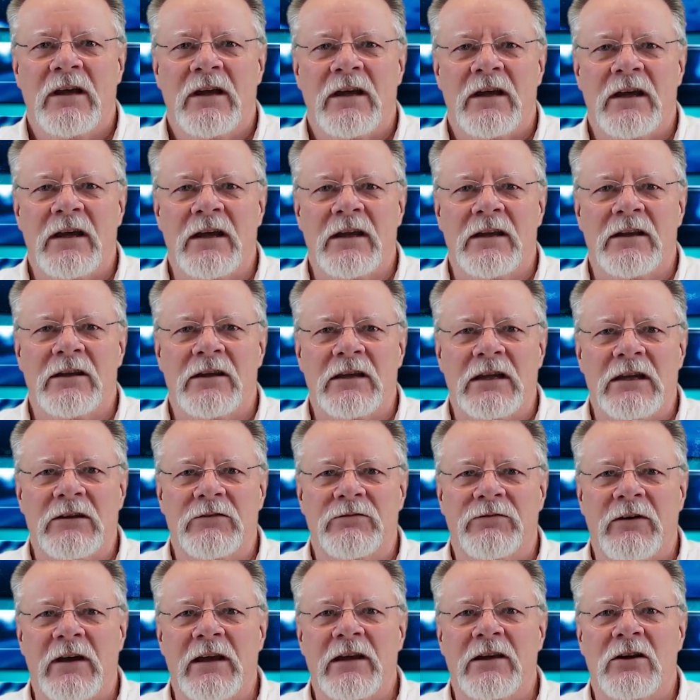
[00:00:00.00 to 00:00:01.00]
in the
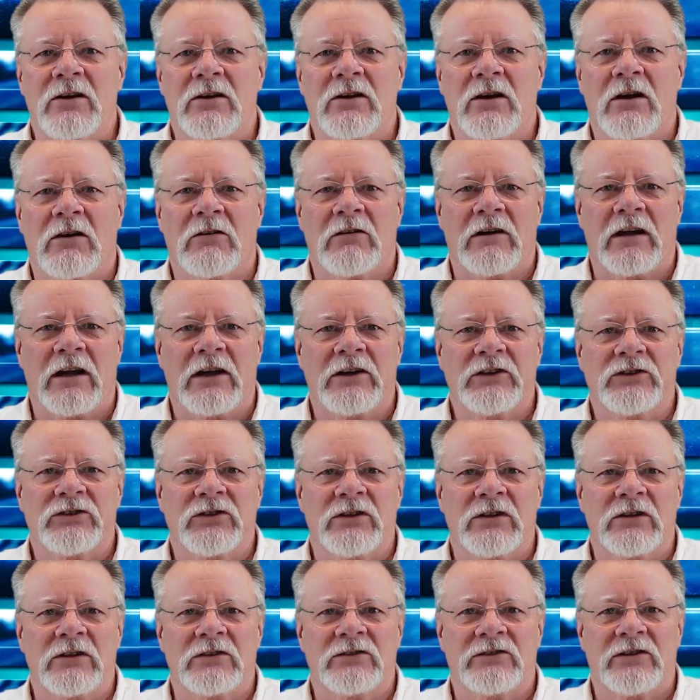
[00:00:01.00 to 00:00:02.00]
fake
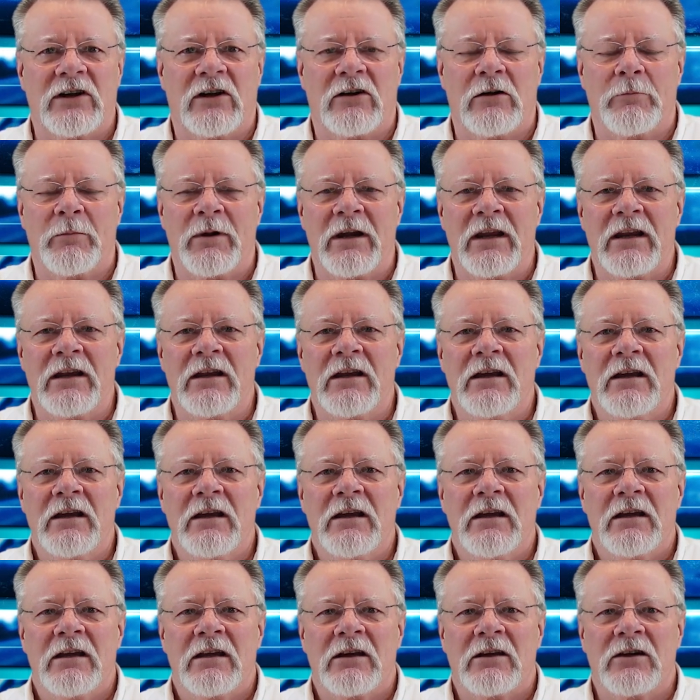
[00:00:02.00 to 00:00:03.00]
coronation ceremony
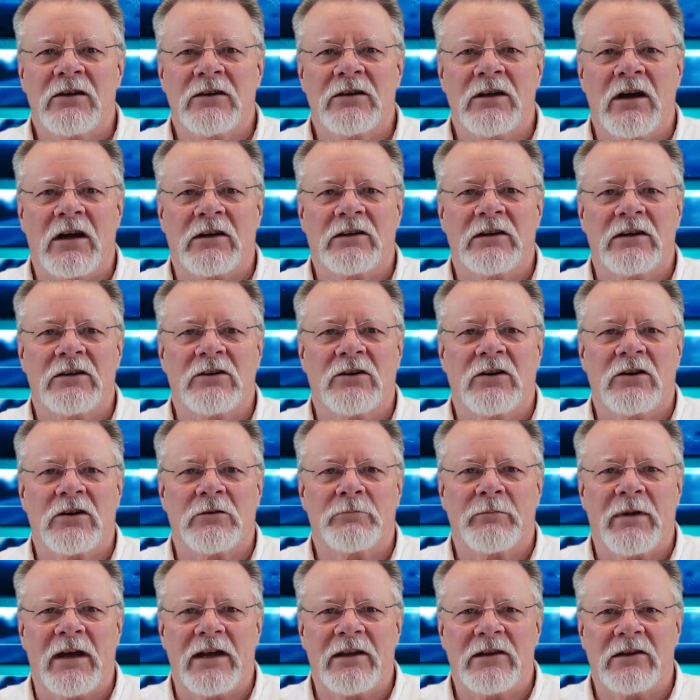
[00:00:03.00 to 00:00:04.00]
conducted
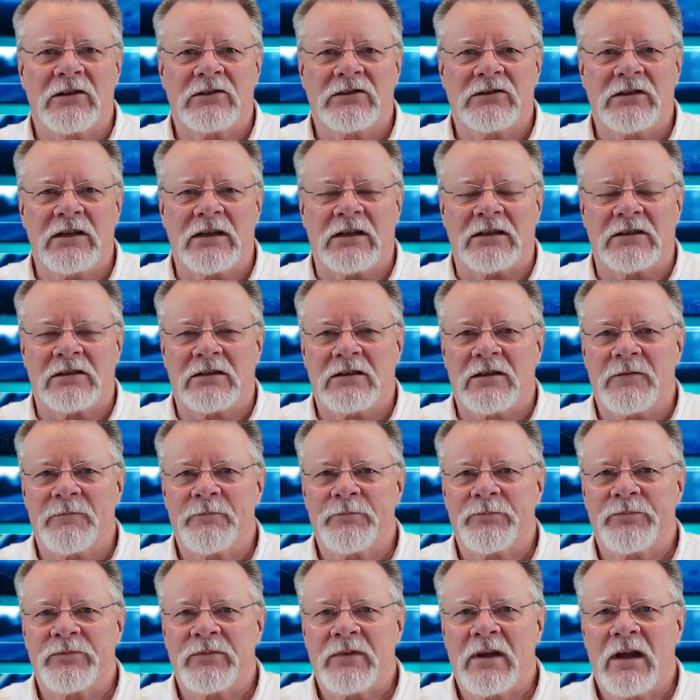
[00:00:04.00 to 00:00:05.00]
on May the 6th.
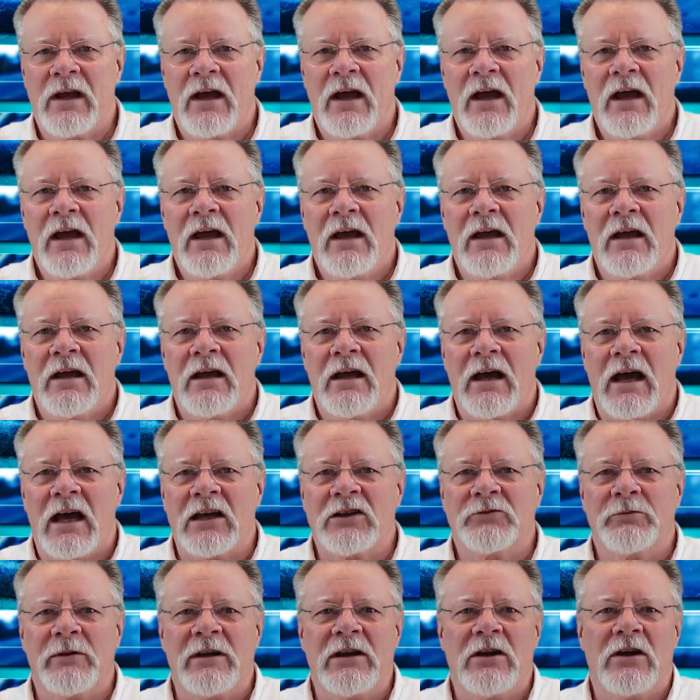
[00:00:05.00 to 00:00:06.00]

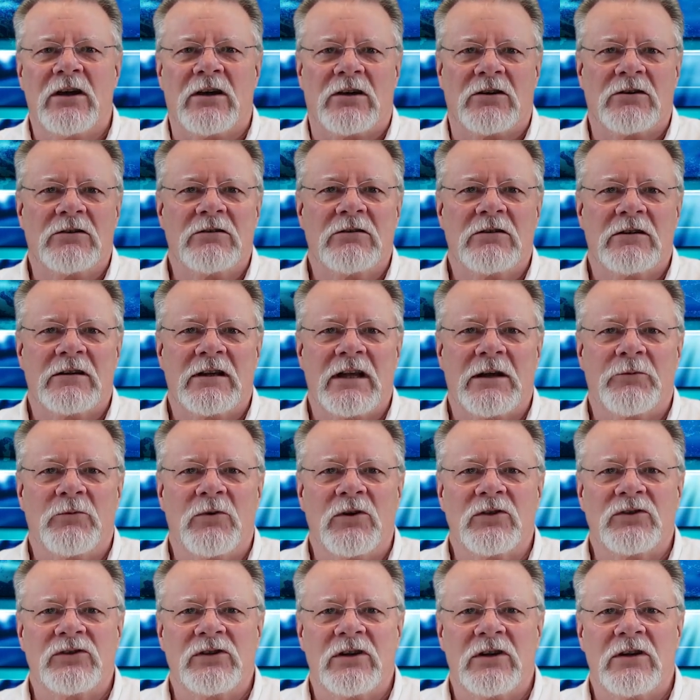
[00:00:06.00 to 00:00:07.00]
As we know, there
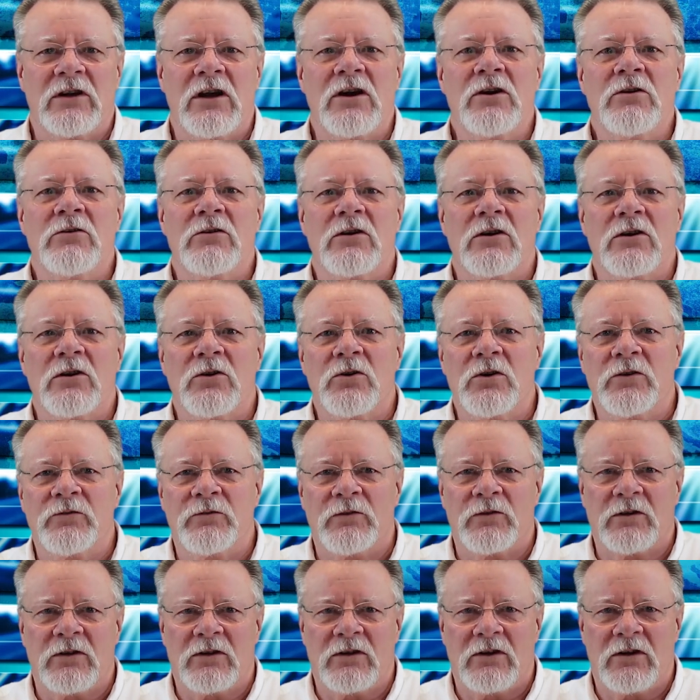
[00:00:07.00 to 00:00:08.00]
was no
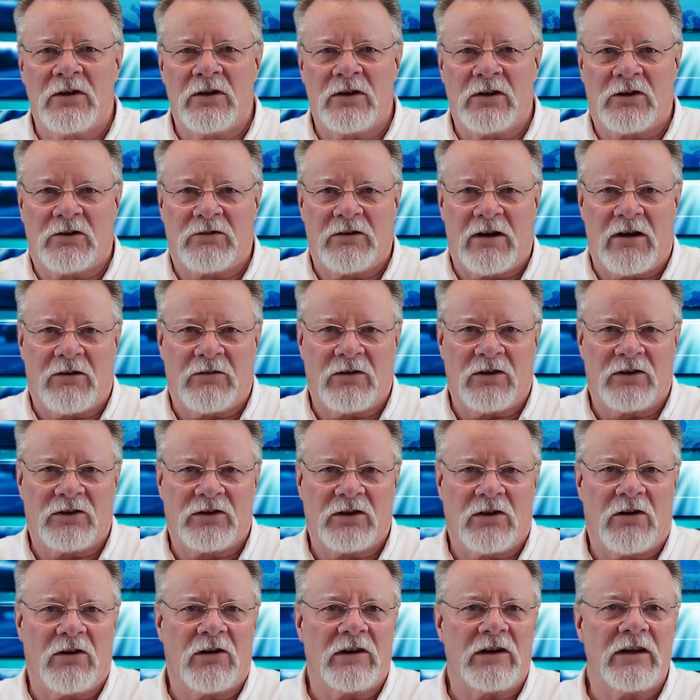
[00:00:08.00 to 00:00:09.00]
lawful Crown
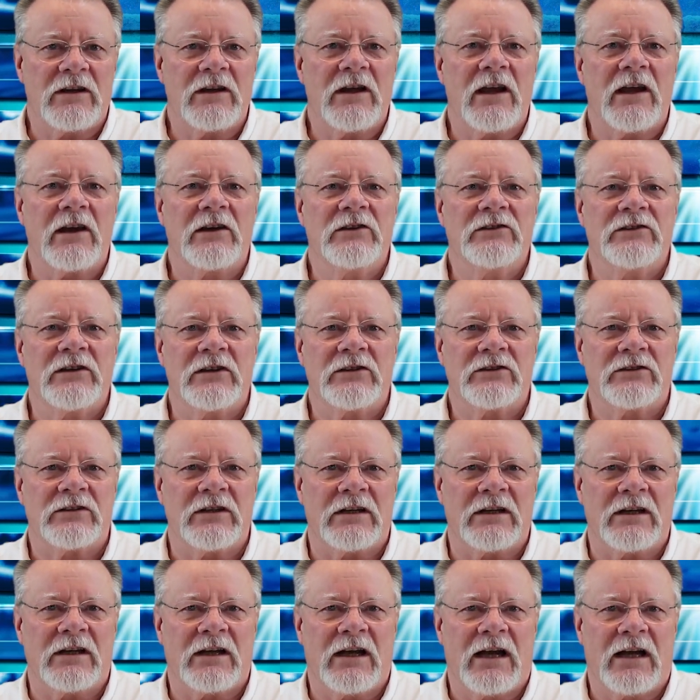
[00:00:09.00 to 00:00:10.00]
authority
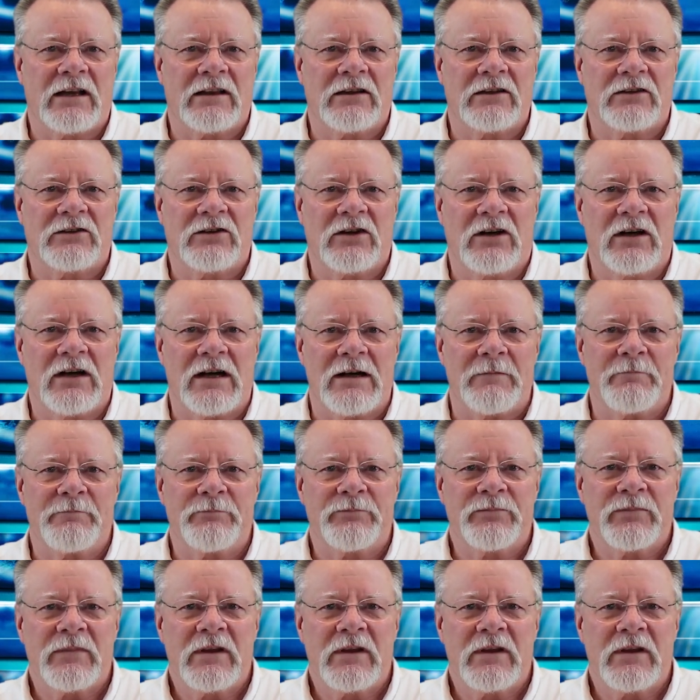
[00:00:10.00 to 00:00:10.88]
existing at the time